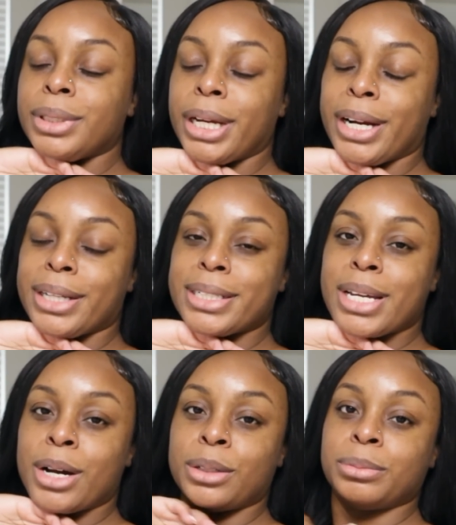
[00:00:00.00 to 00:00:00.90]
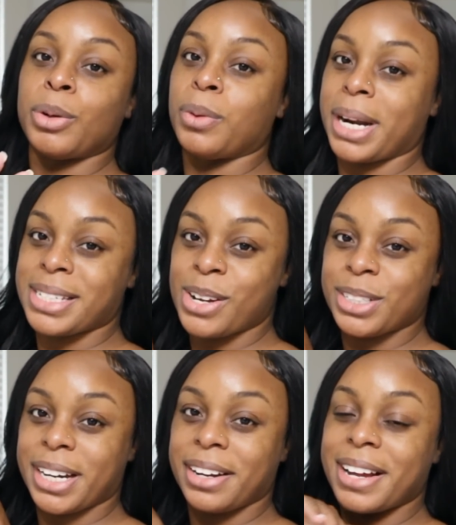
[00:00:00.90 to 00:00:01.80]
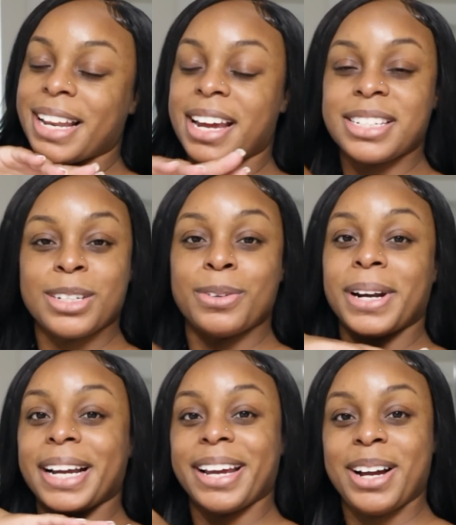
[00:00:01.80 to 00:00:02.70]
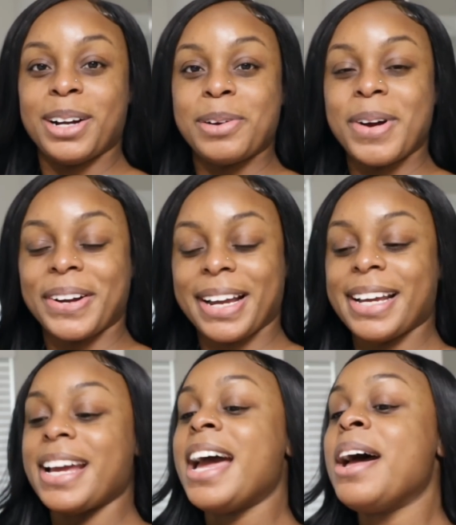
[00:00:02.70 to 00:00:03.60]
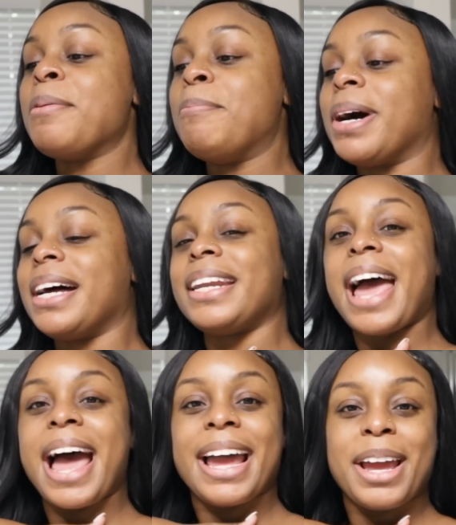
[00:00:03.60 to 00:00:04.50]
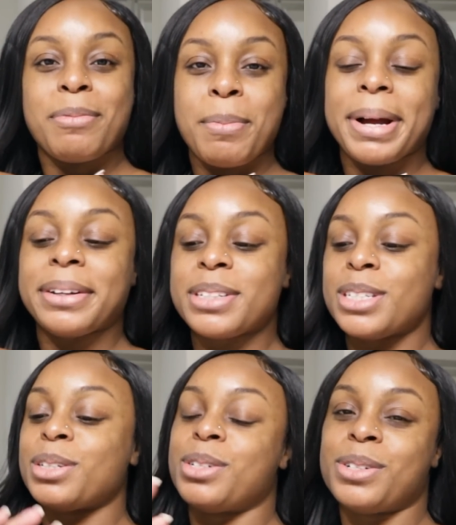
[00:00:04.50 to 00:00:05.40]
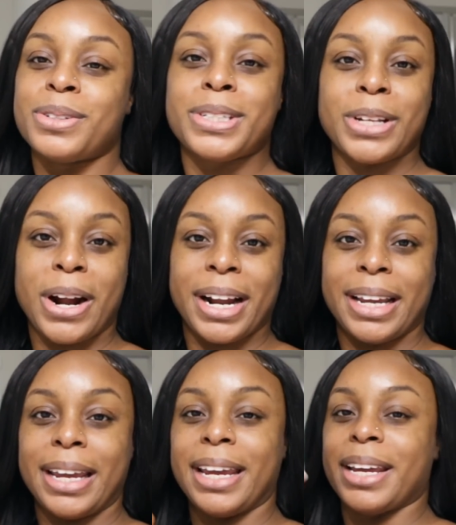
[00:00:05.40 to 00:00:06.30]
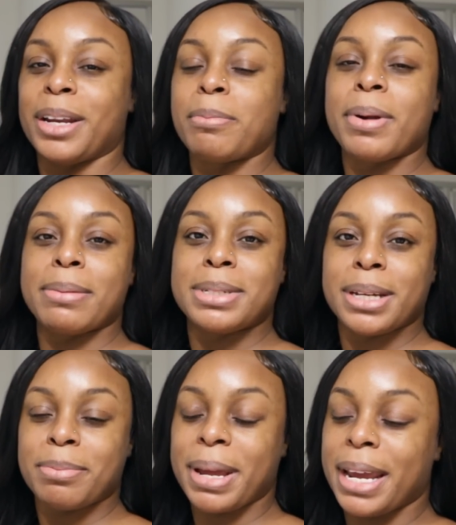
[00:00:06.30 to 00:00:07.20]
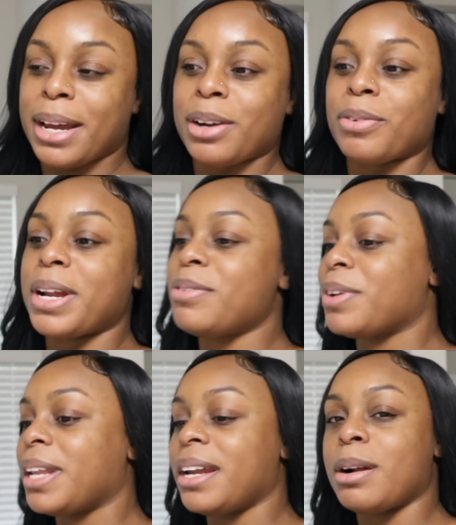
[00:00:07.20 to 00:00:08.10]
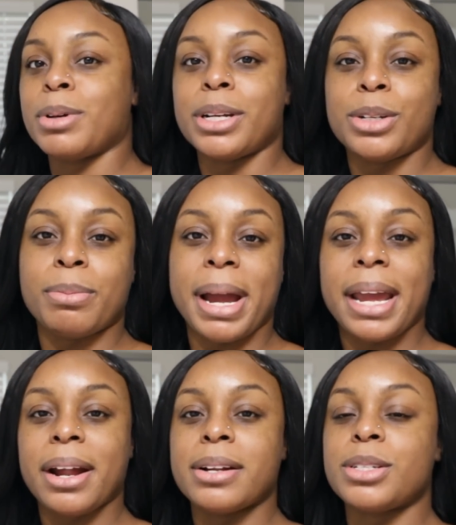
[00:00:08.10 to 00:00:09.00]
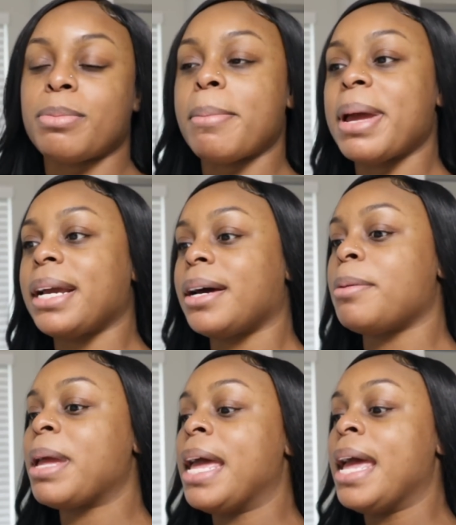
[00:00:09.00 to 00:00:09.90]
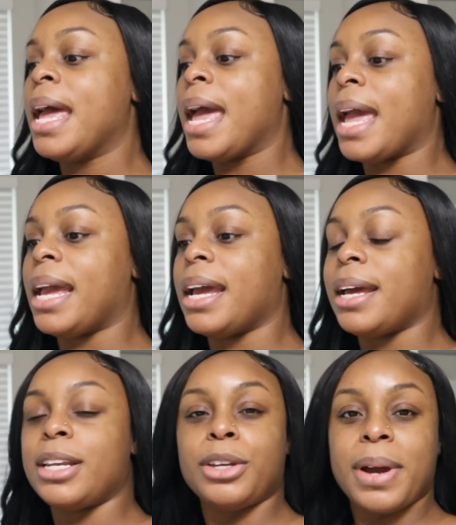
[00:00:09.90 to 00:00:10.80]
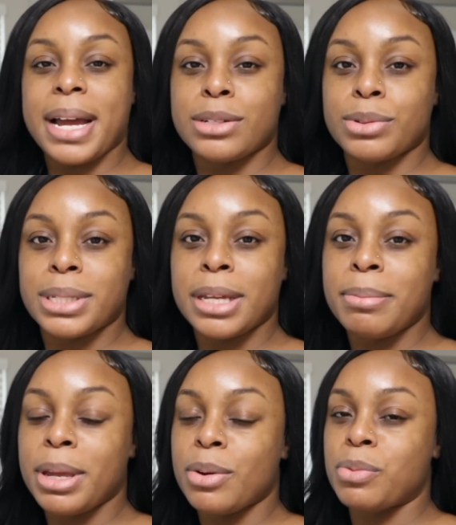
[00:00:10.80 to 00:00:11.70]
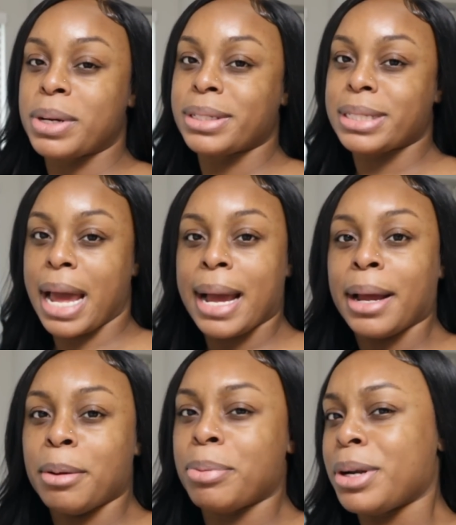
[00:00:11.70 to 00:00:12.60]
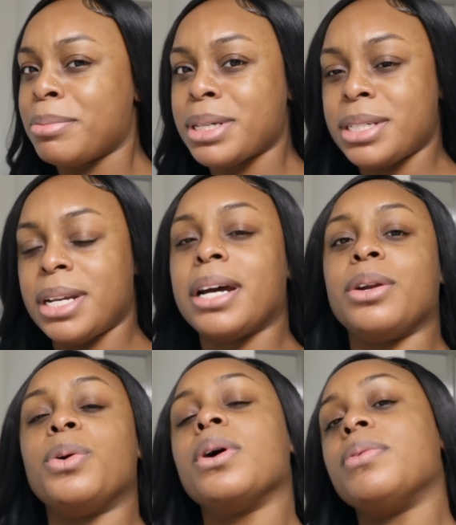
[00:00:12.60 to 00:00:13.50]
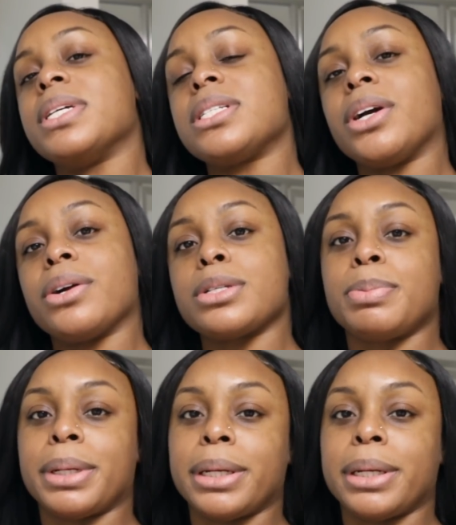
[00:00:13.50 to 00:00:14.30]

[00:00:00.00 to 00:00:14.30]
your girl is home. What I told y'all, I like to do when I get home, okay? But I am about to start getting prepped up and ready for later. I'm gonna do my hair, do my makeup, and you guys will see me once I'm pretty much done or once the girls pull